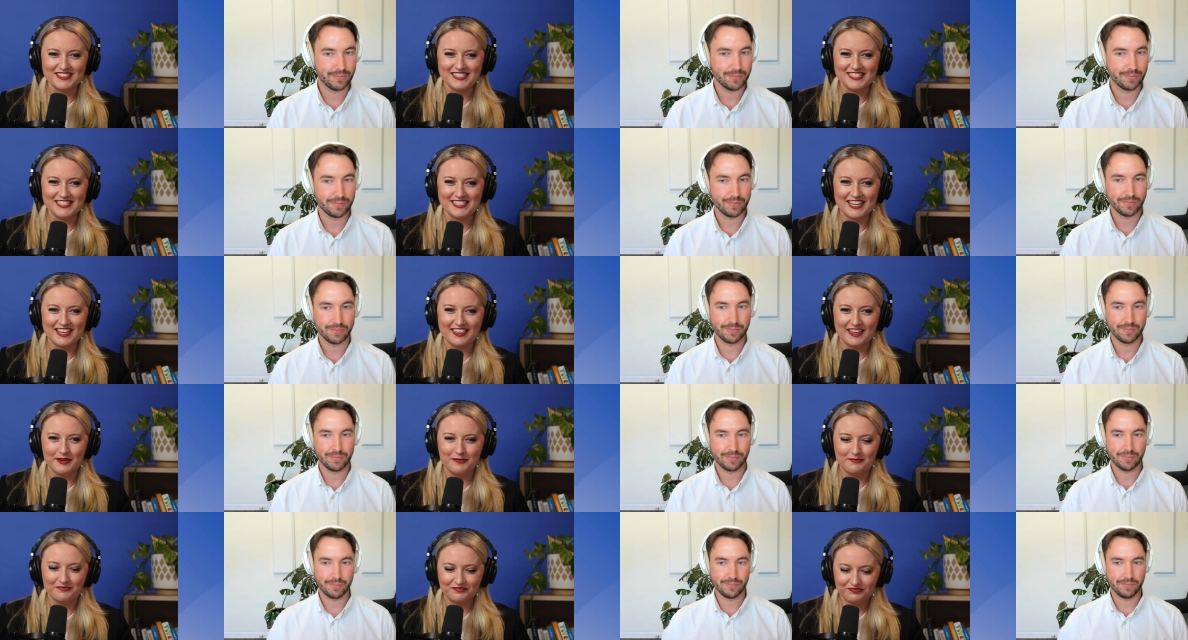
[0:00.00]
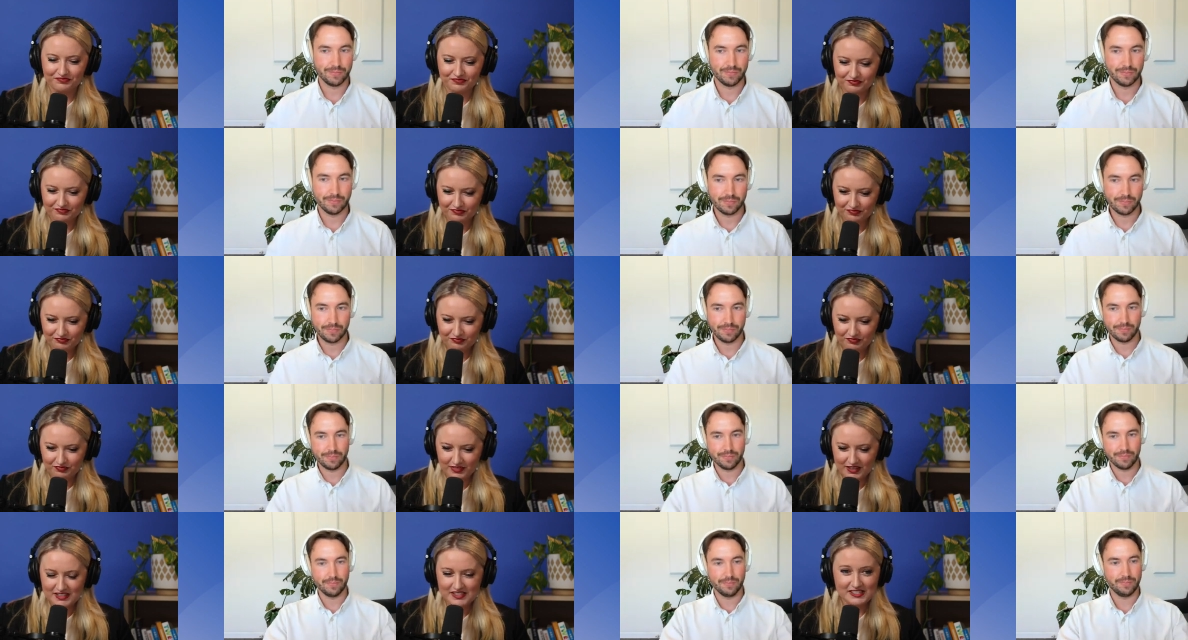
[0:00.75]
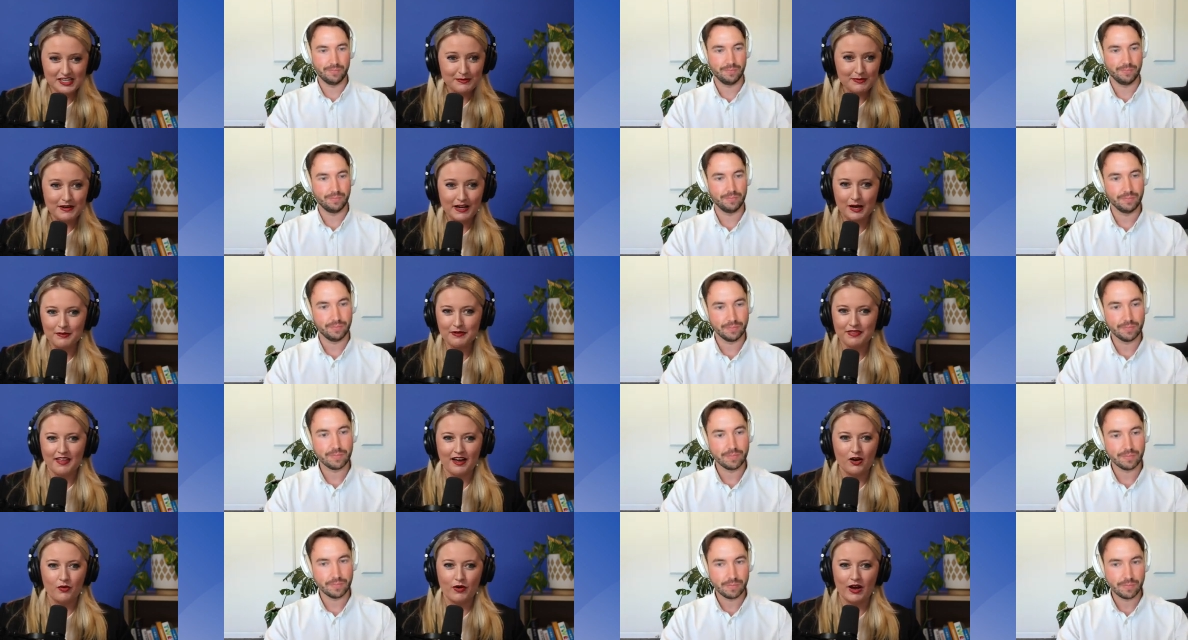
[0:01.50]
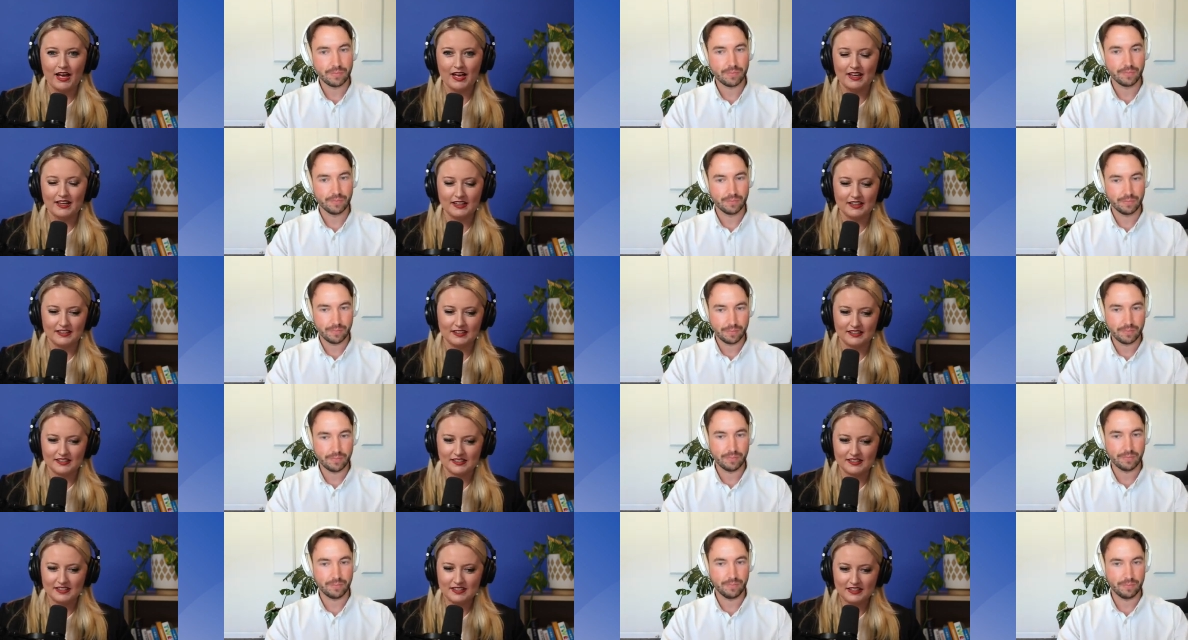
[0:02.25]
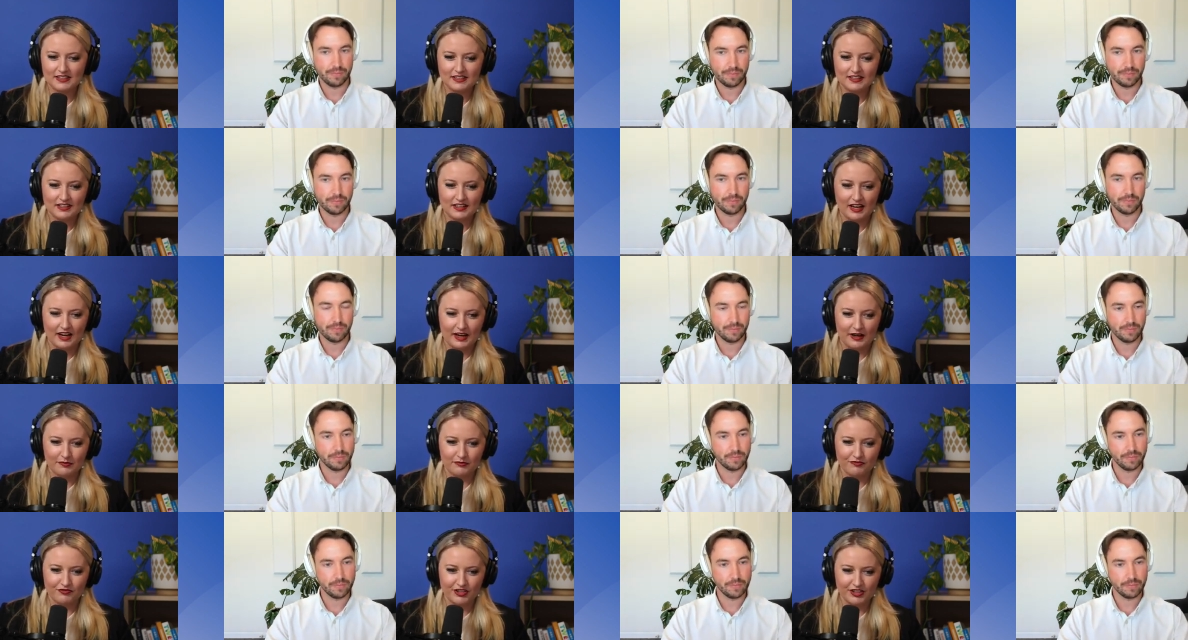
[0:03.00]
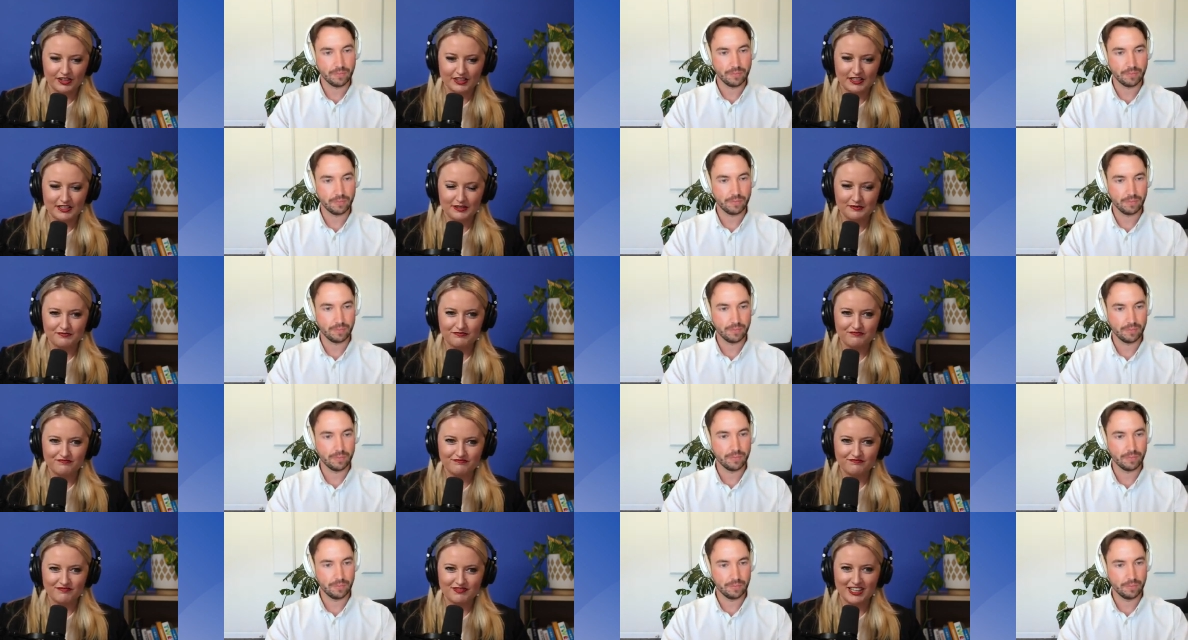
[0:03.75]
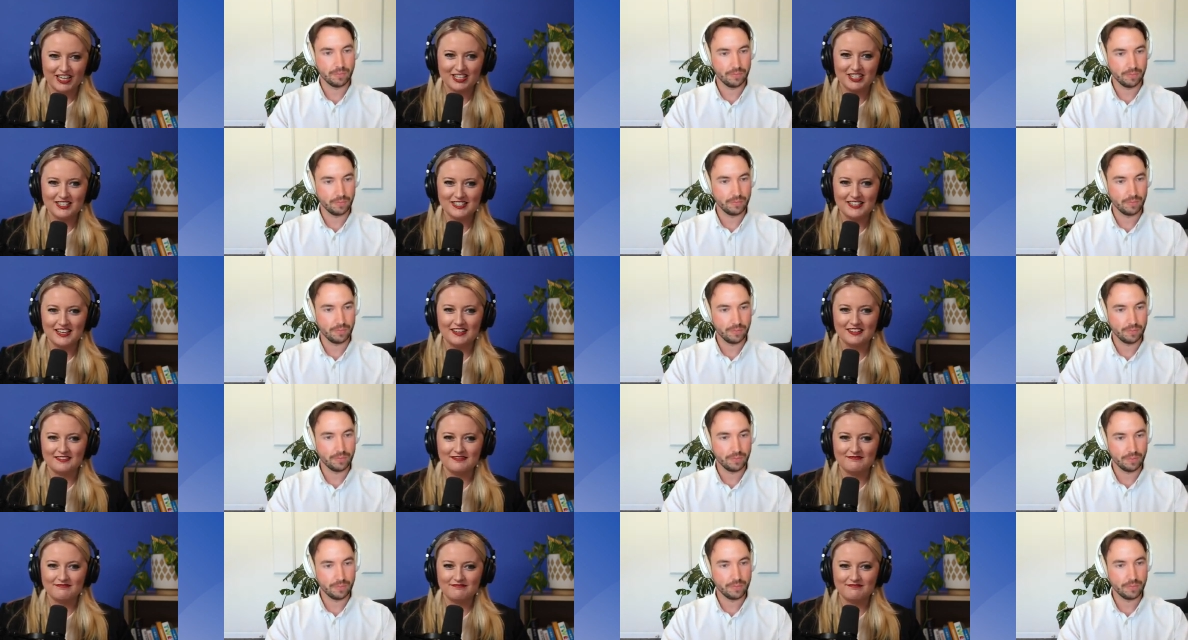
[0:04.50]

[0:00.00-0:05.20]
Speaker 1: to see them stepping up in that way and um, really, like you said,